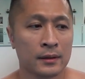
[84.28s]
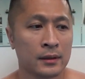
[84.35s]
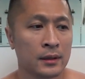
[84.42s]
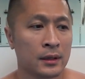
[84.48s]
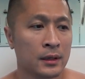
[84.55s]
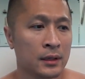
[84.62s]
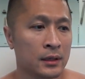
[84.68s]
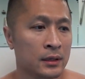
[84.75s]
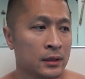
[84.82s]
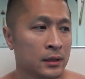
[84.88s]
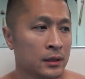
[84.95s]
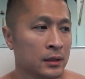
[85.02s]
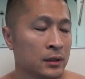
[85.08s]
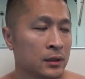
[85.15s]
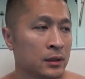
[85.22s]
and
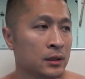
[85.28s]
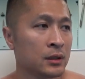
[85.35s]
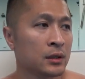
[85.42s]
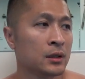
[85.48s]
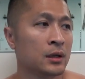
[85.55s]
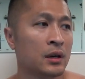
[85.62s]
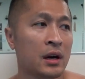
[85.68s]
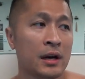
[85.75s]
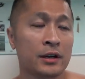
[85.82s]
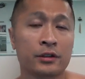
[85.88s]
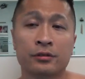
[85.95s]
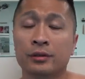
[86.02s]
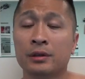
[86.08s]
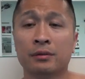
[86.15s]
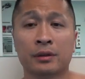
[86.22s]
I
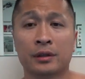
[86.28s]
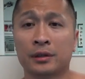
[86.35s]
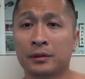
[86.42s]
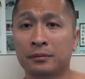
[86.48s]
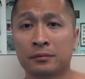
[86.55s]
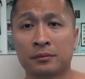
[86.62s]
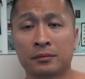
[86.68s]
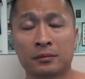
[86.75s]
agree with him